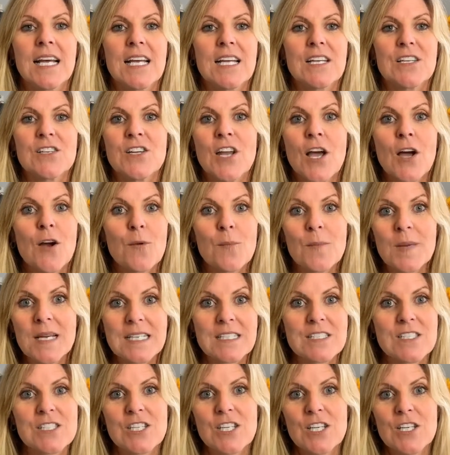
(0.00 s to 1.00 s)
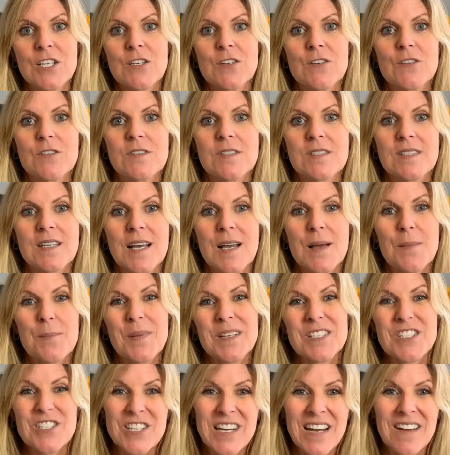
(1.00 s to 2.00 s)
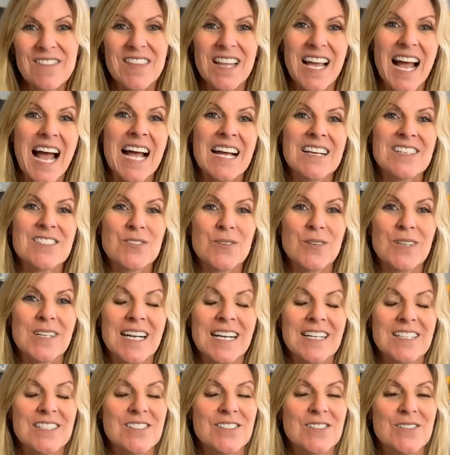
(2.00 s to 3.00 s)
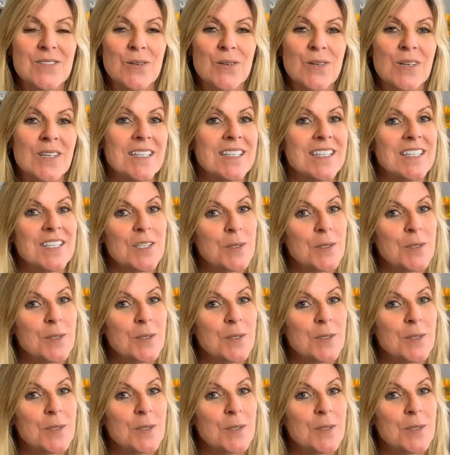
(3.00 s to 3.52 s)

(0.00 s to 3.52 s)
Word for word: no mixed use, but you have the eyesore next door,